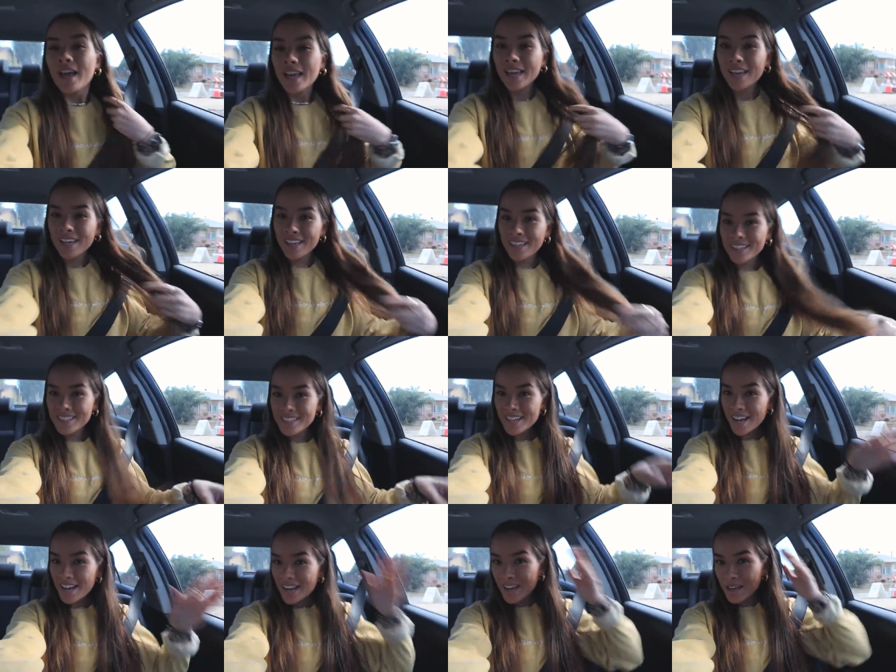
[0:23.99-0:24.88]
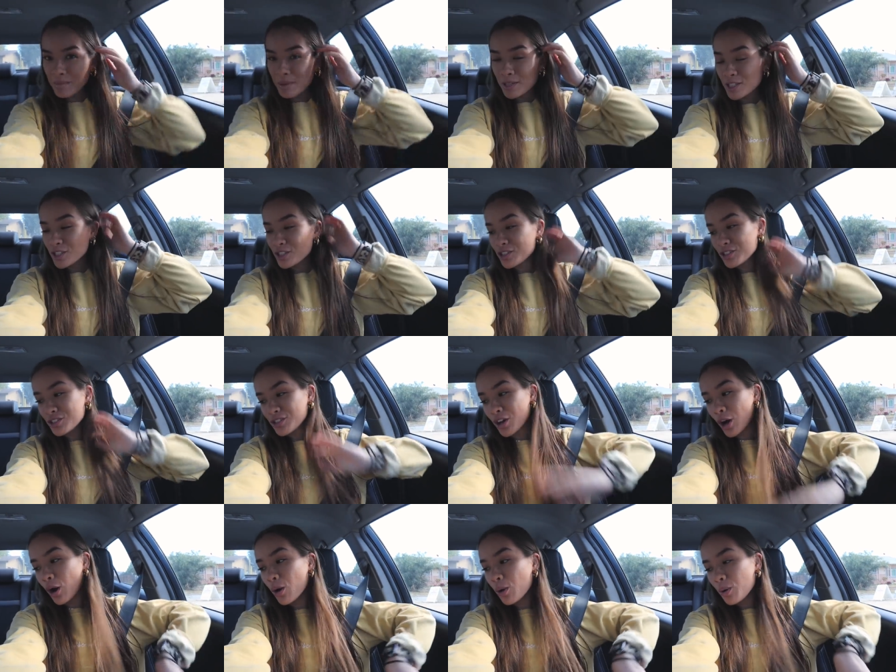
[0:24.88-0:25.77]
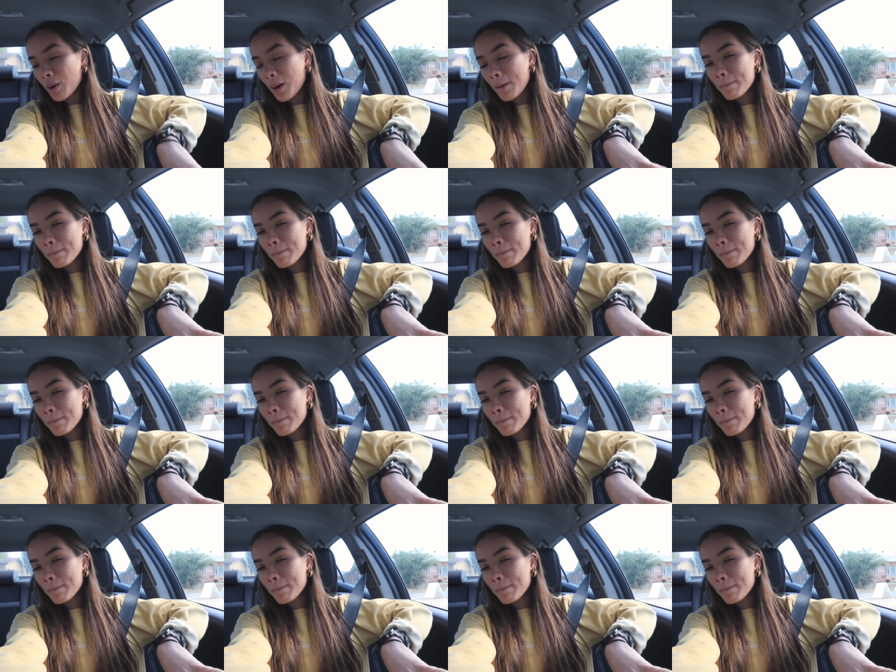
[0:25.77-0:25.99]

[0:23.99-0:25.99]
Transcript: And I'm so so